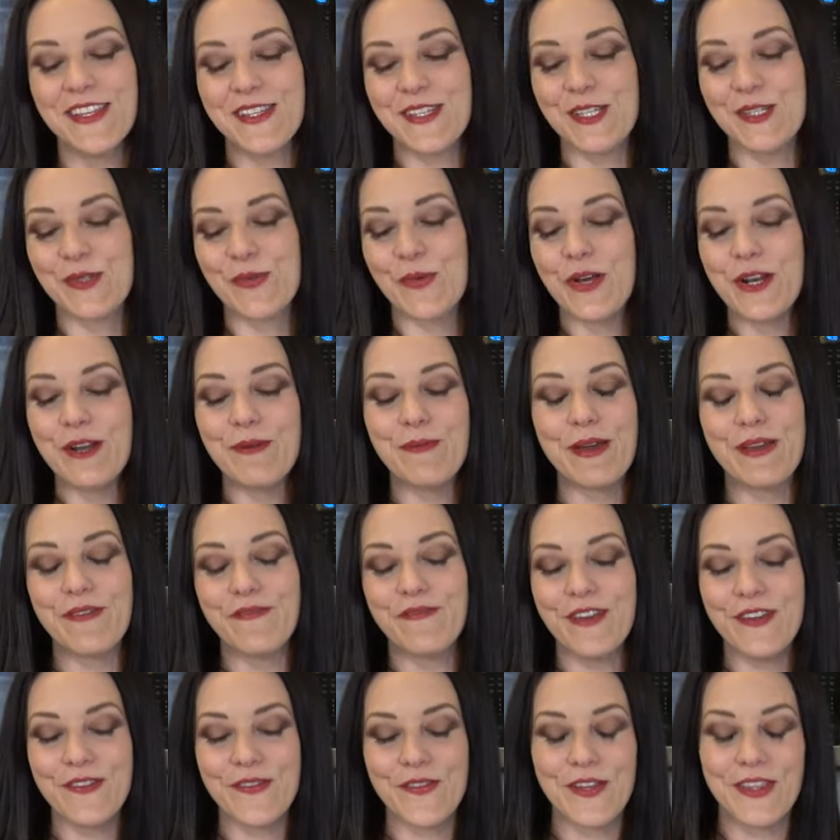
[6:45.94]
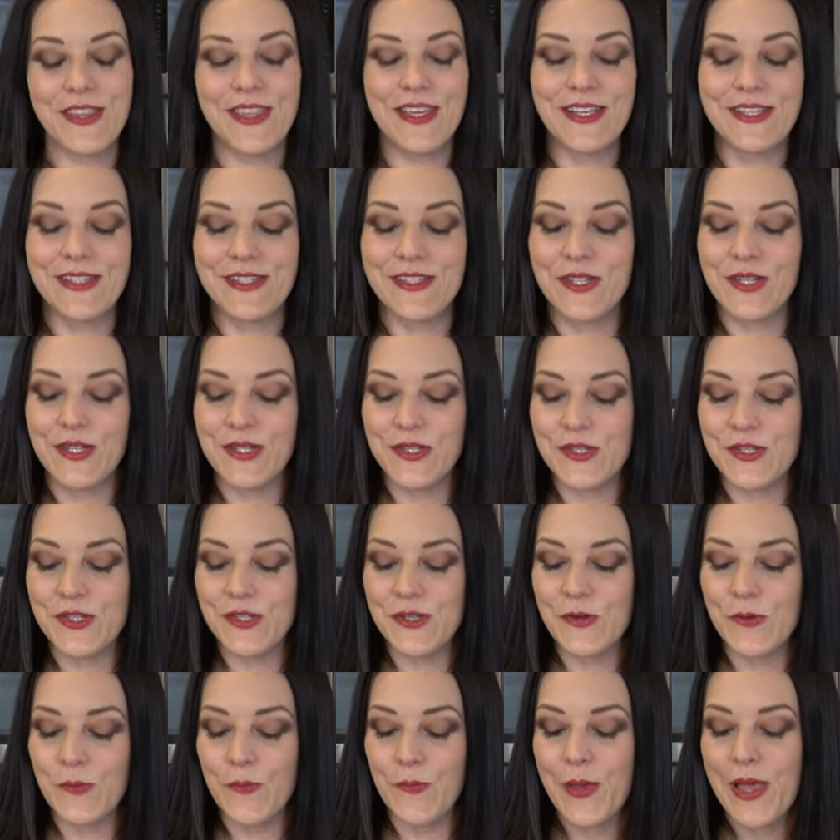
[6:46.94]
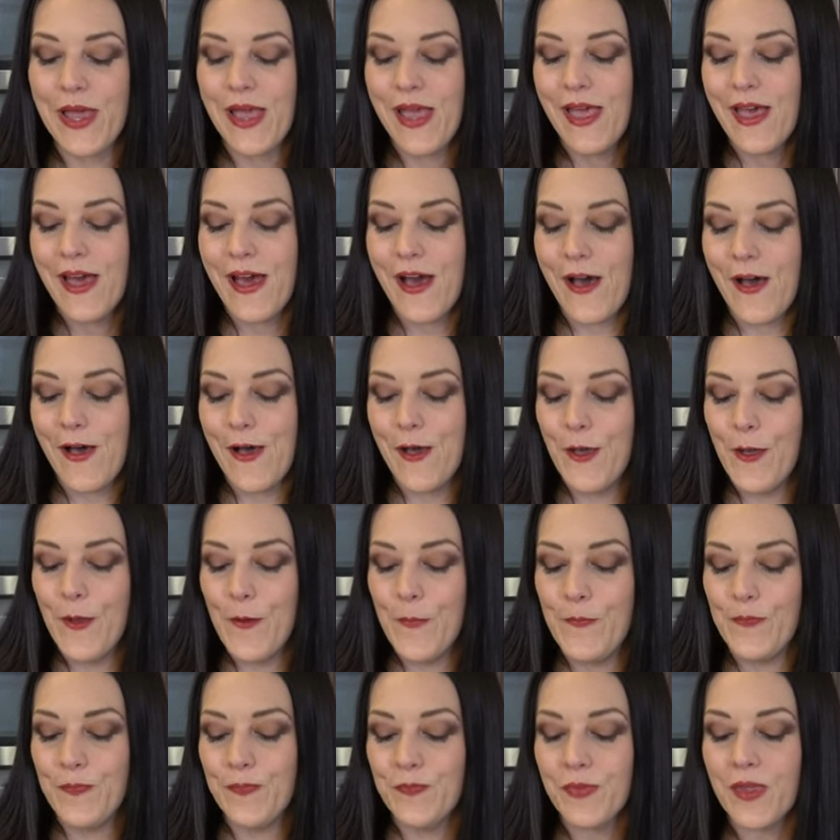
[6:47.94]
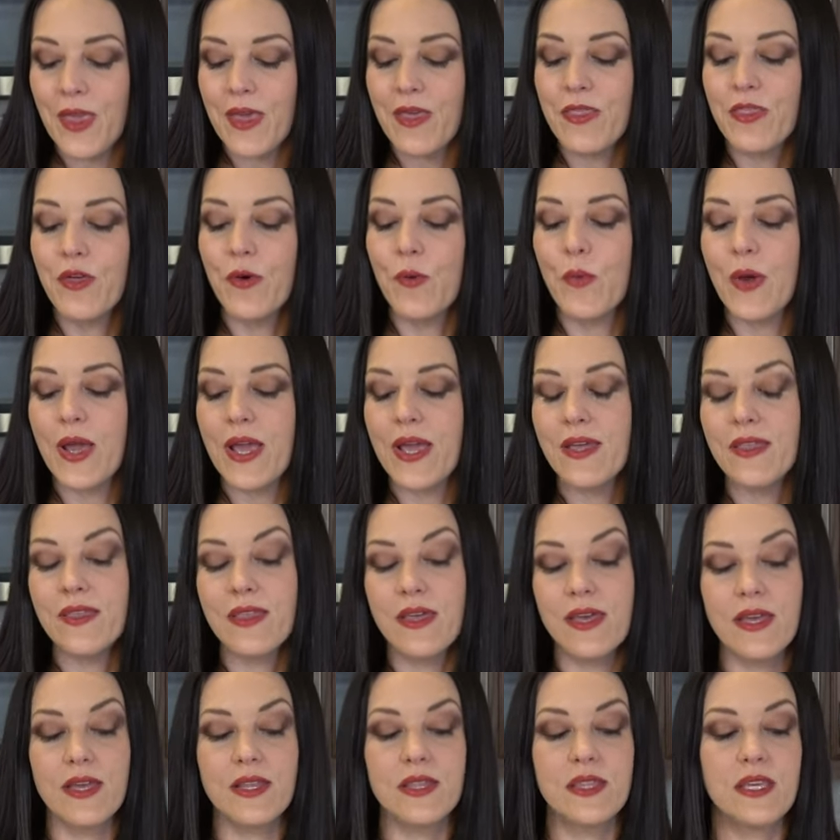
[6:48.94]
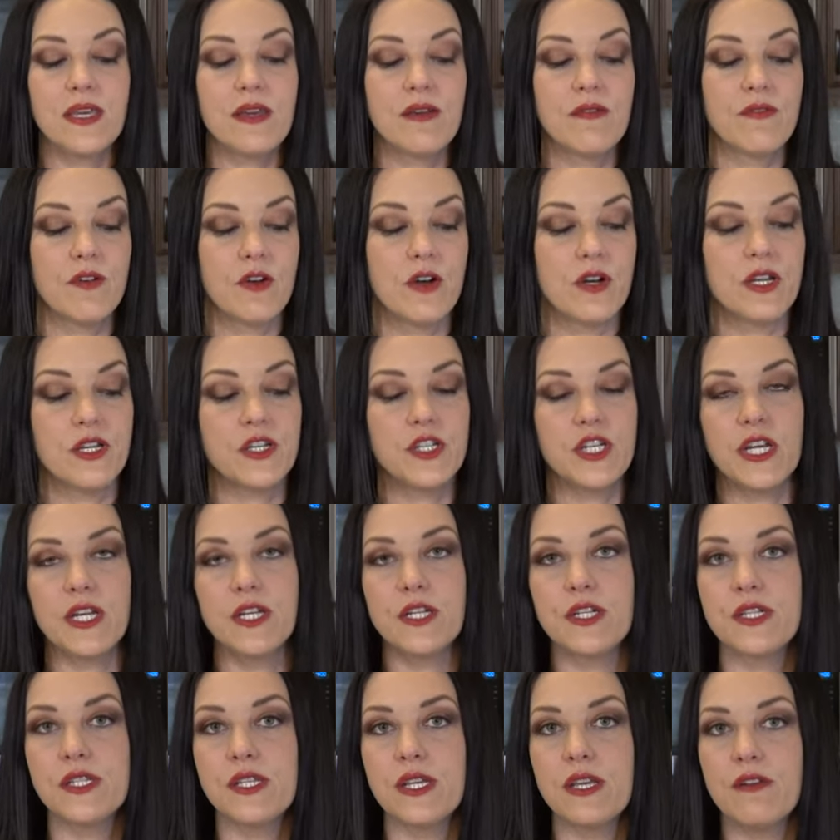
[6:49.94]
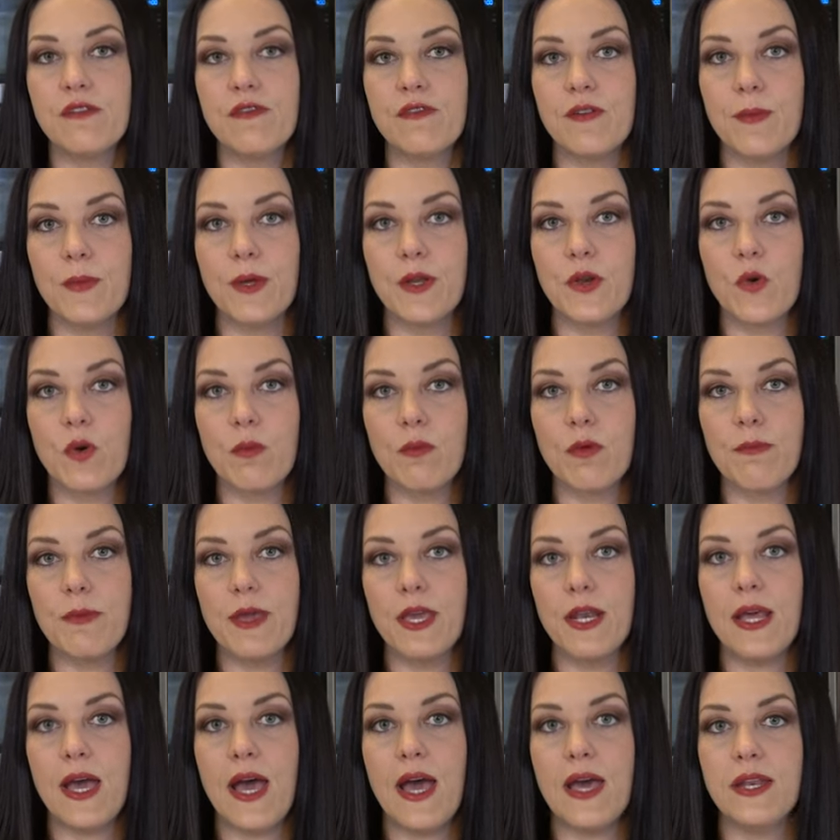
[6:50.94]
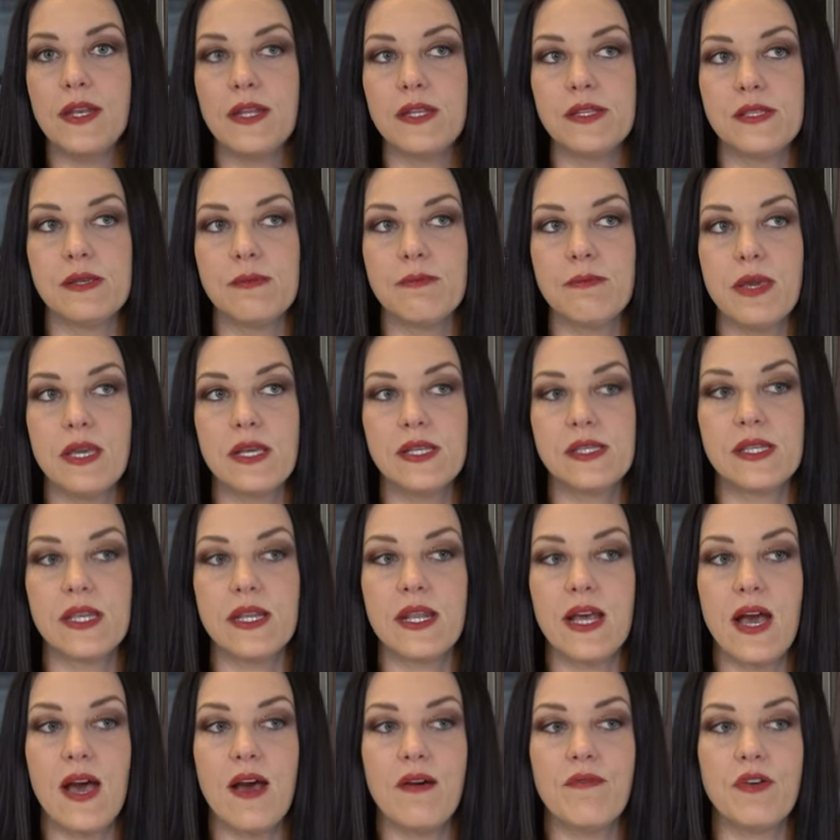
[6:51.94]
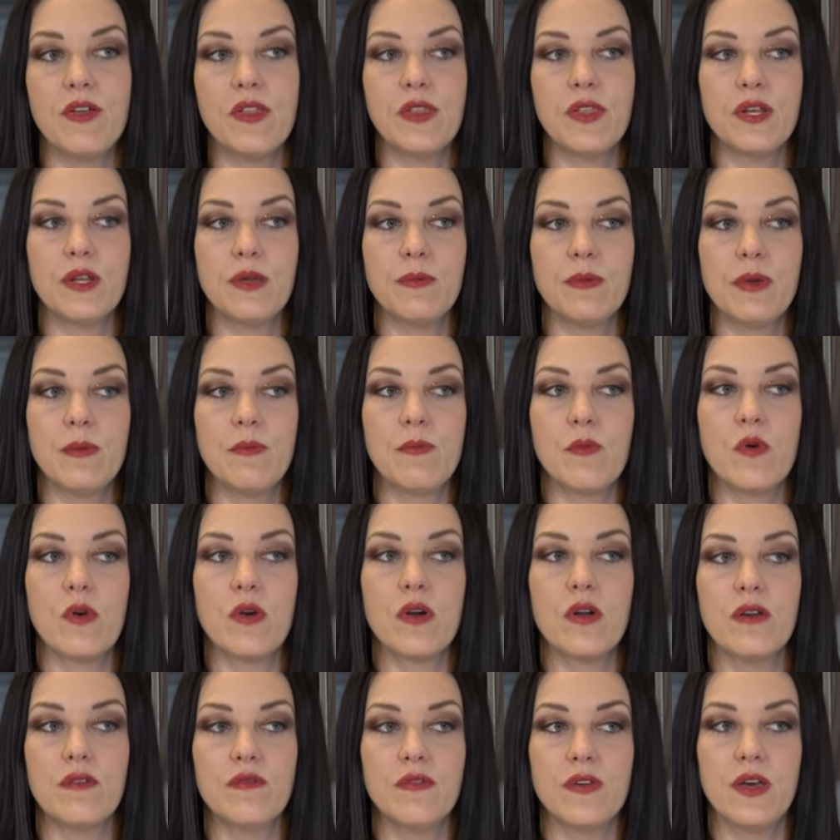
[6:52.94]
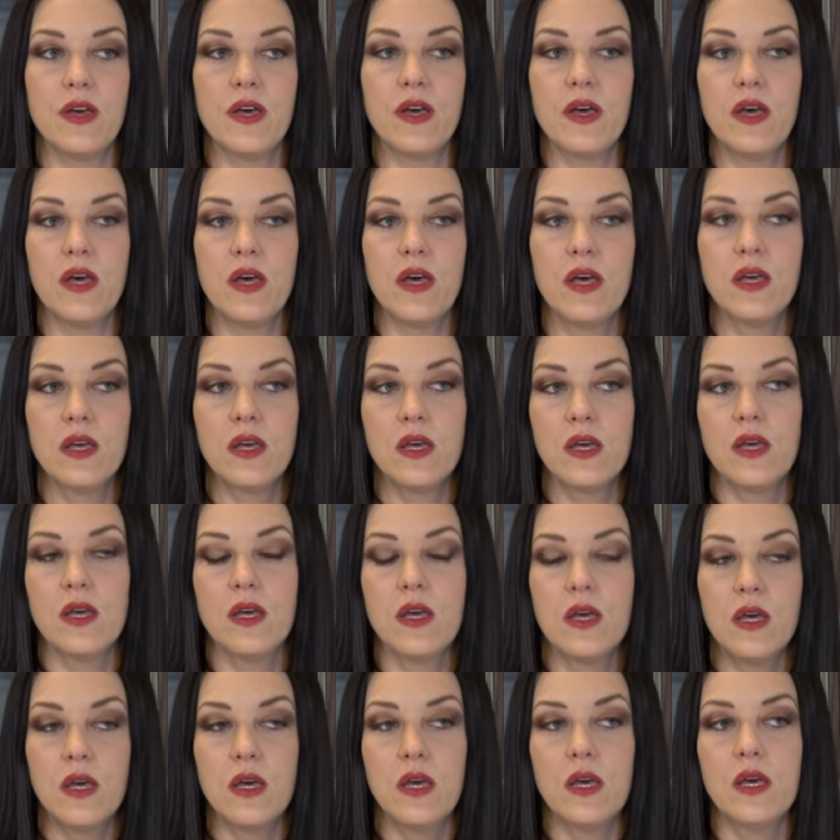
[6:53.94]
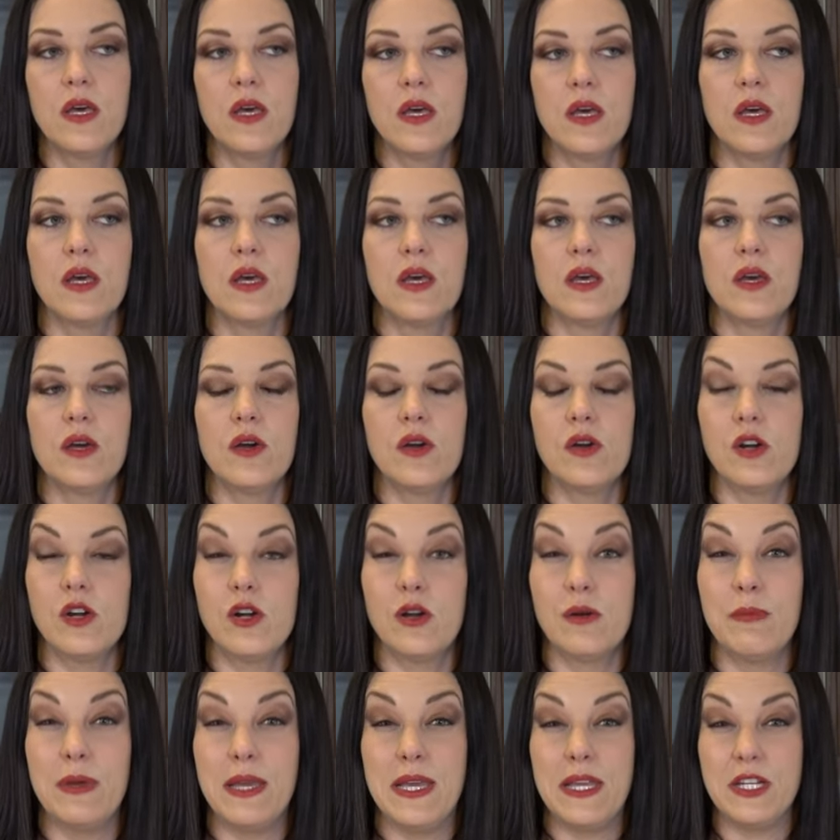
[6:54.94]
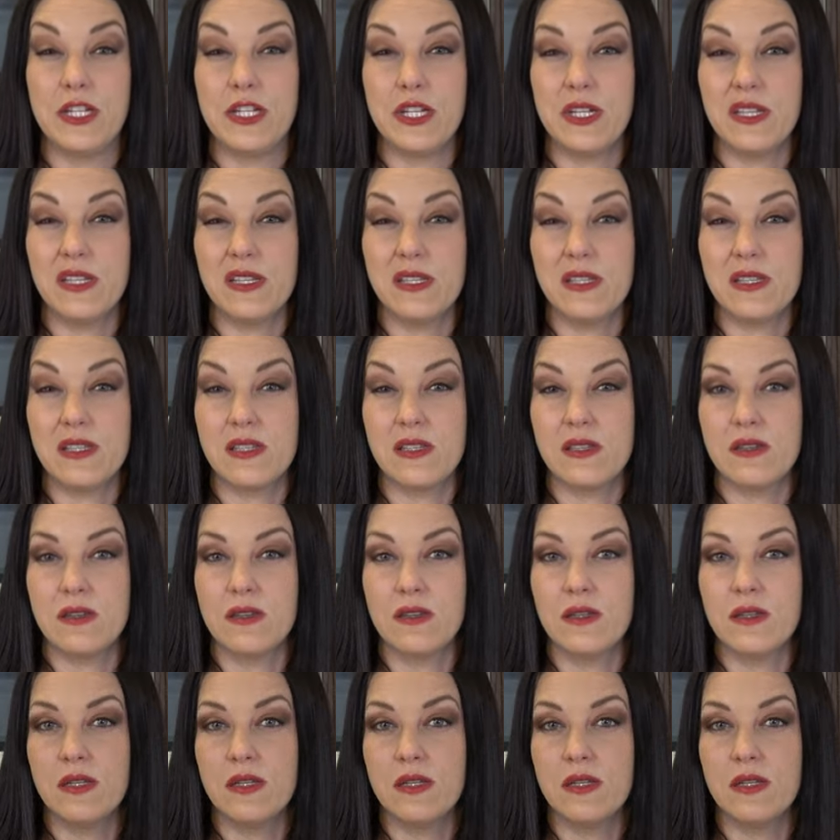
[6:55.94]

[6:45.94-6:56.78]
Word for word: this is one of my favorite things to consume. Um, the way that the Averna changes it from a normal Manhattan is it makes it have a little bit more of a herbaceous